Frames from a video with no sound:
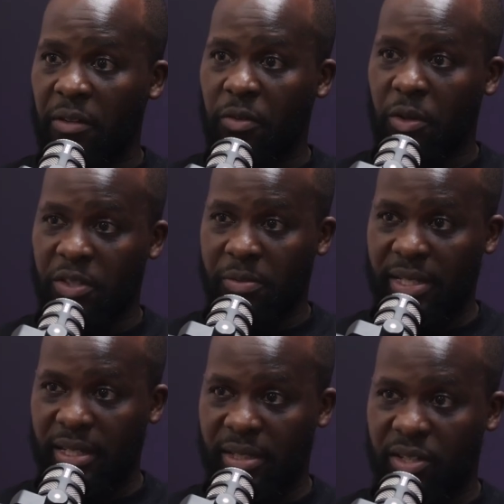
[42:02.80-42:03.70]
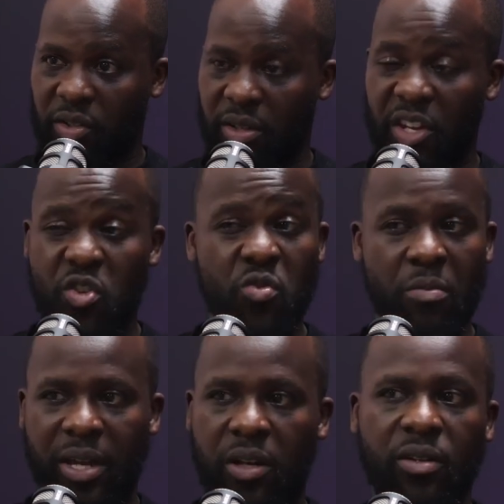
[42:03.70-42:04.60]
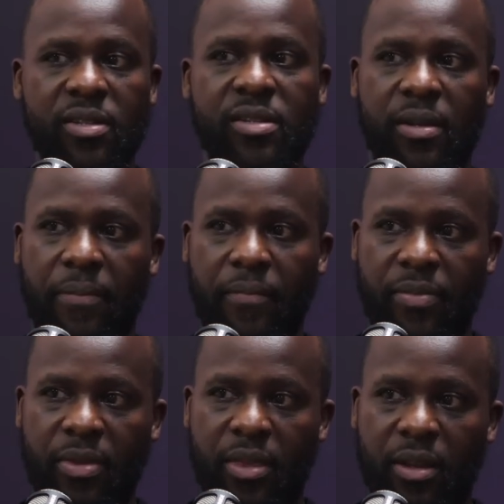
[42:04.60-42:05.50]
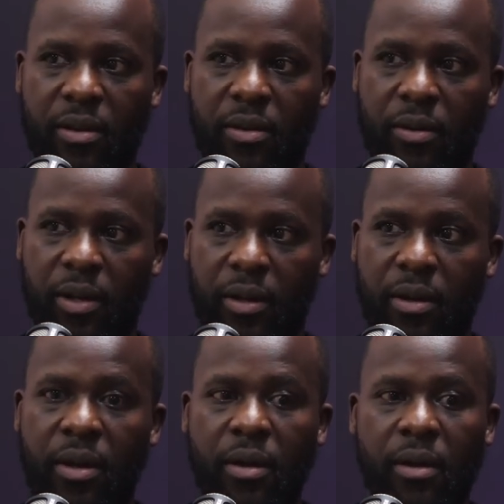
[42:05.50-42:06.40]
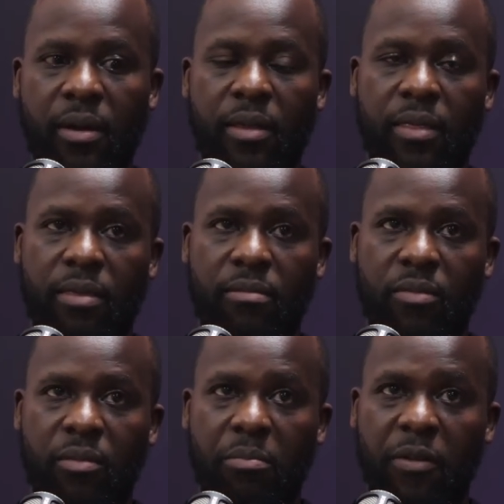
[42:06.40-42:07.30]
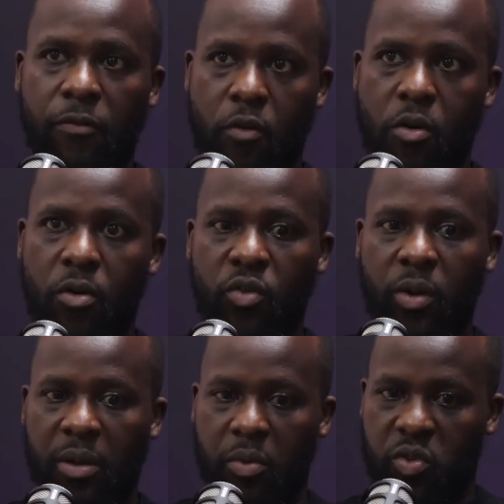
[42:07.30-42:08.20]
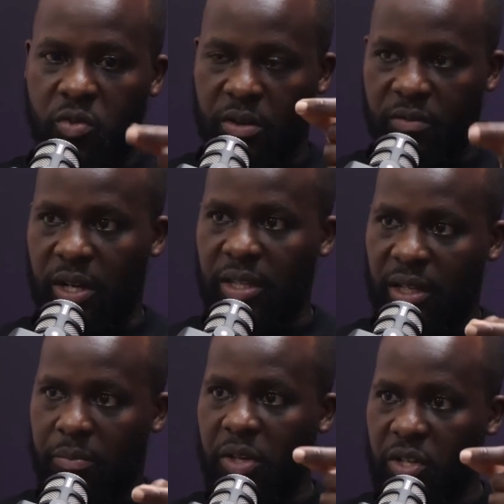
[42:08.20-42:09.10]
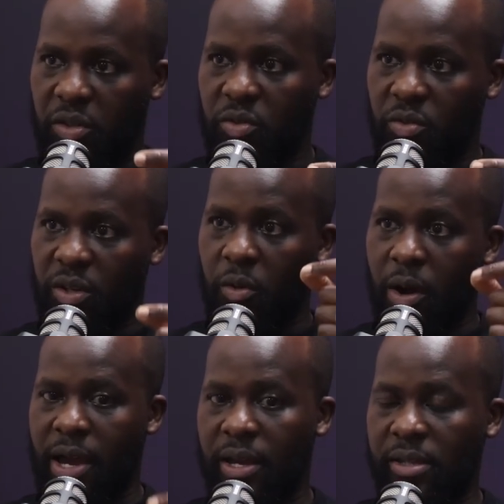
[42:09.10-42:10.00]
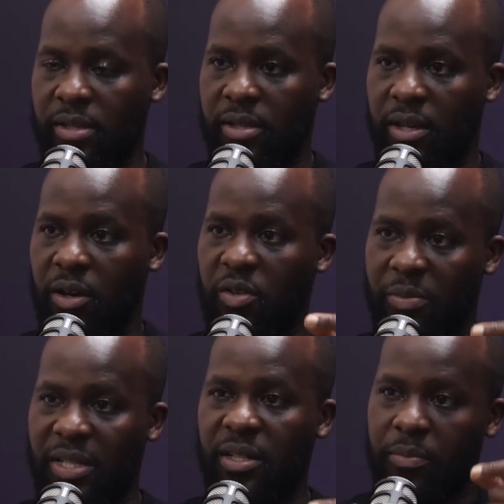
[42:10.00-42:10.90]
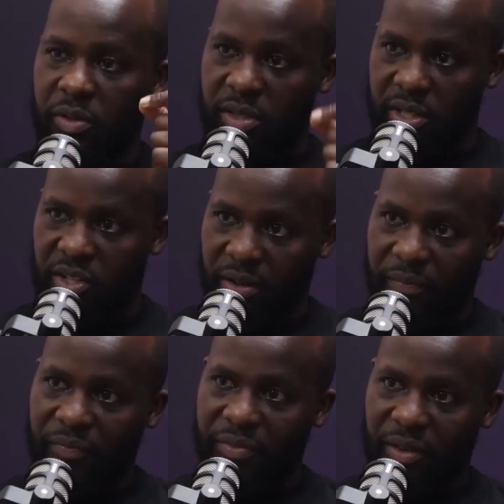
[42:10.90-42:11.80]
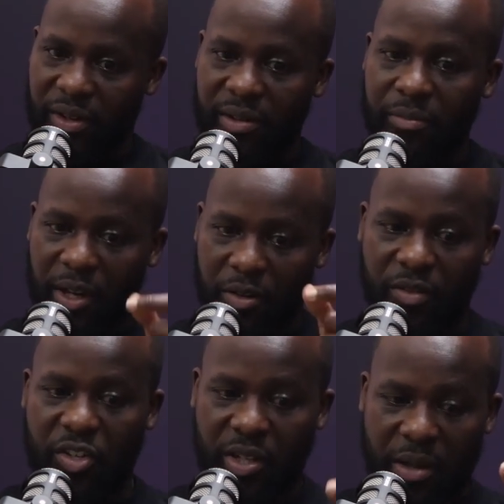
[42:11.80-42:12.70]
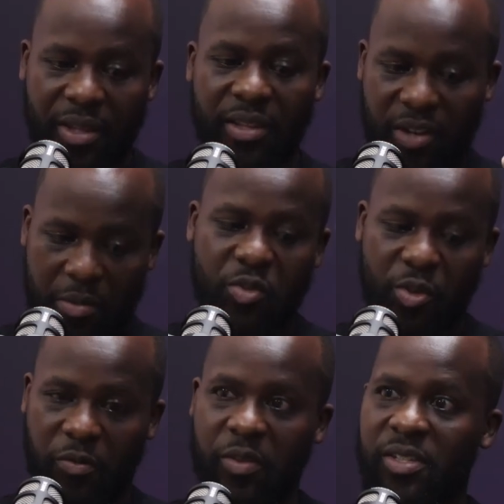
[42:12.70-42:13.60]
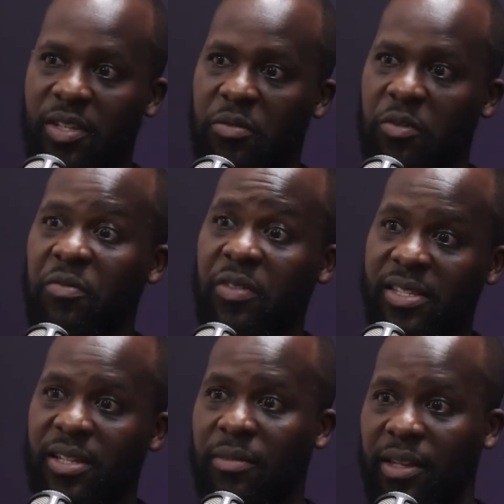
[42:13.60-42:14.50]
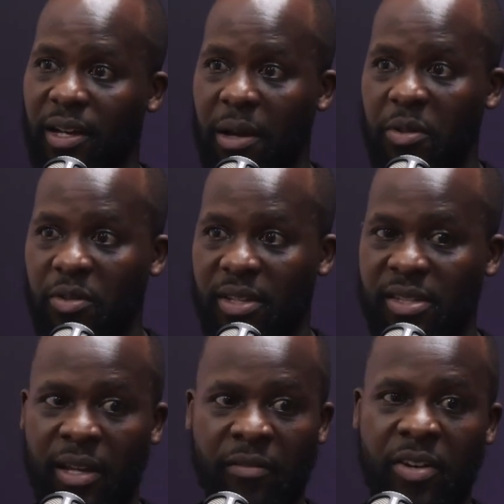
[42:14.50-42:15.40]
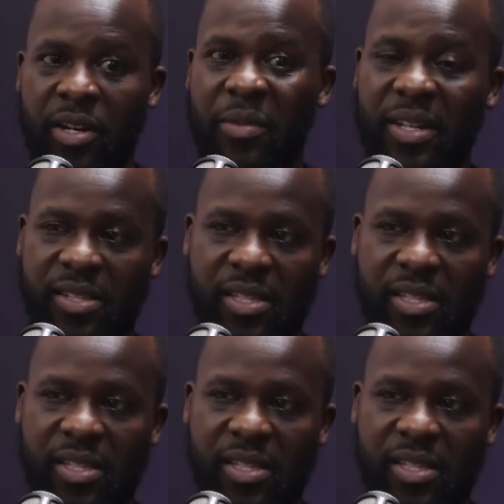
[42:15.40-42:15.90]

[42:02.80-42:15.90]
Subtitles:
in for cosmetic surgery that you may not see. Okay. Before you're able to convert that patient who requires a cosmetic procedure, all right? By conversion, I mean they've come to your office and you've convinced them that they're coming to this. There are very many